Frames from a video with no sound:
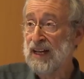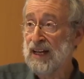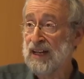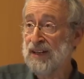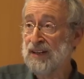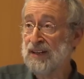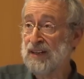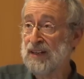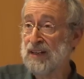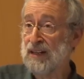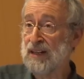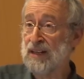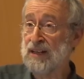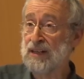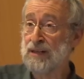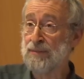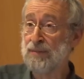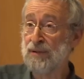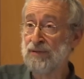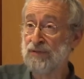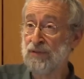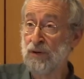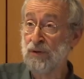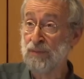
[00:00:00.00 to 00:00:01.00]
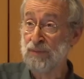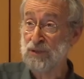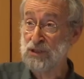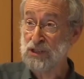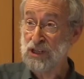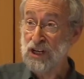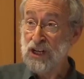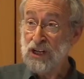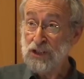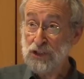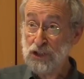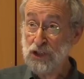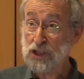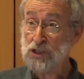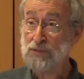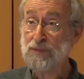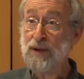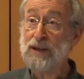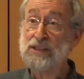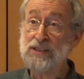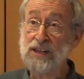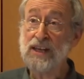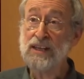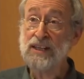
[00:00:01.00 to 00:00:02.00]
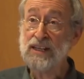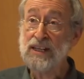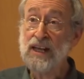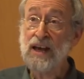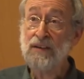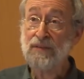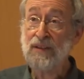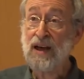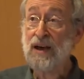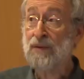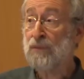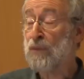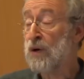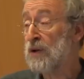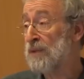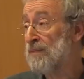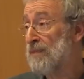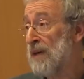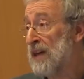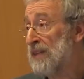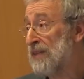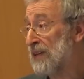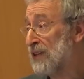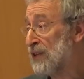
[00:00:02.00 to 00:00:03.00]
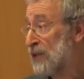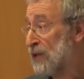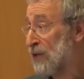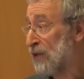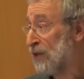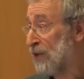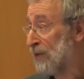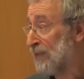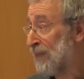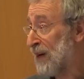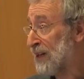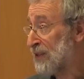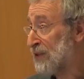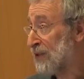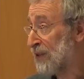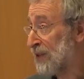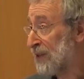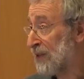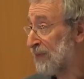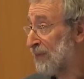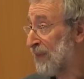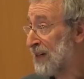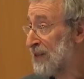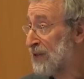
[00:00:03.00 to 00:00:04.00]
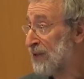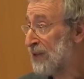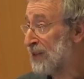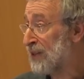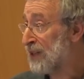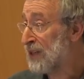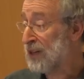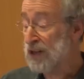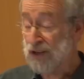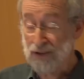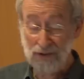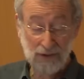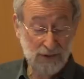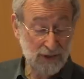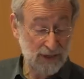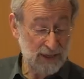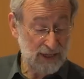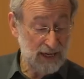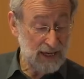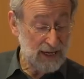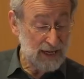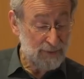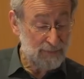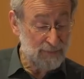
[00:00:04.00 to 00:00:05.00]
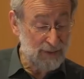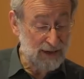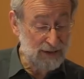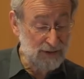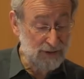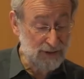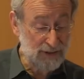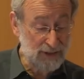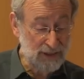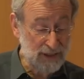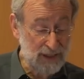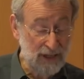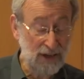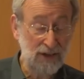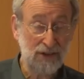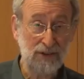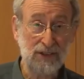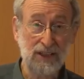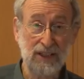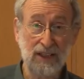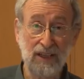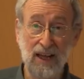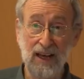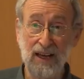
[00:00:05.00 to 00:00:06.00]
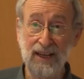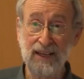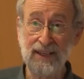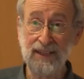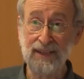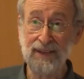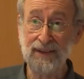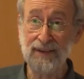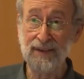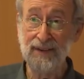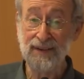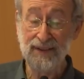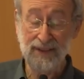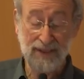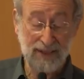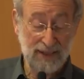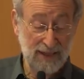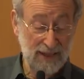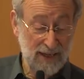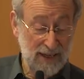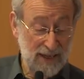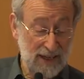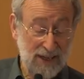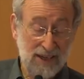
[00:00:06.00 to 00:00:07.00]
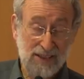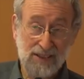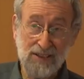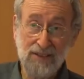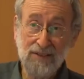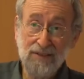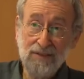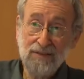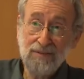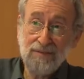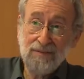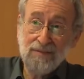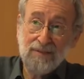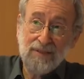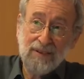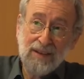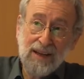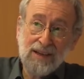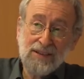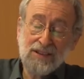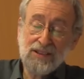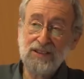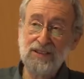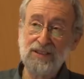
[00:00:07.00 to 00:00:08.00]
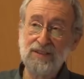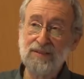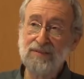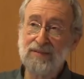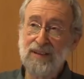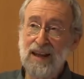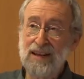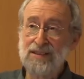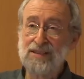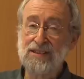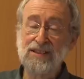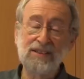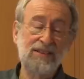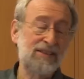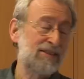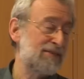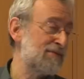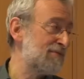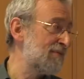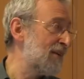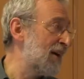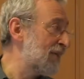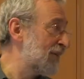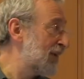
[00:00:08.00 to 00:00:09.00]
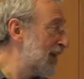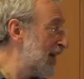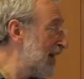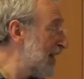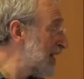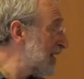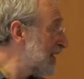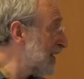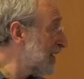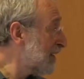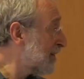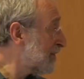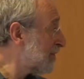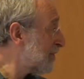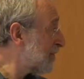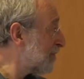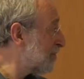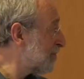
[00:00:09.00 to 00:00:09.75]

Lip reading: in the performance just by taking out that one method call, by doing the code in line. So that's okay.